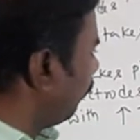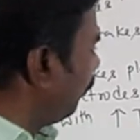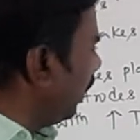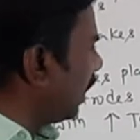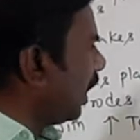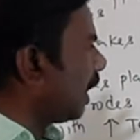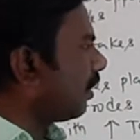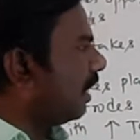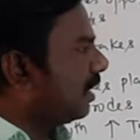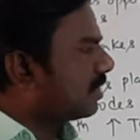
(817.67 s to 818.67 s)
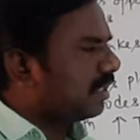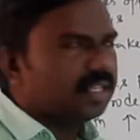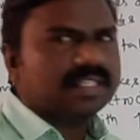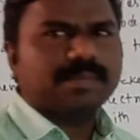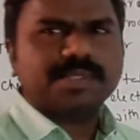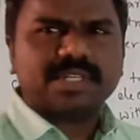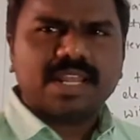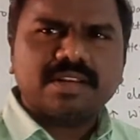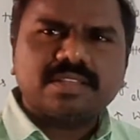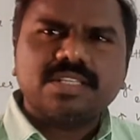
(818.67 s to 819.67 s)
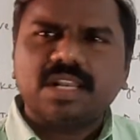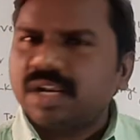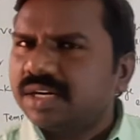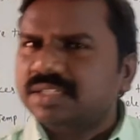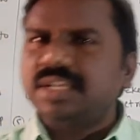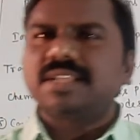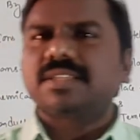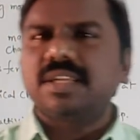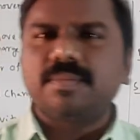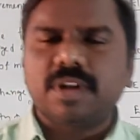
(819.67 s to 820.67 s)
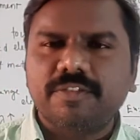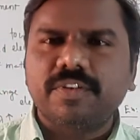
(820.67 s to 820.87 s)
Weak electrolytes, the substance generates less number of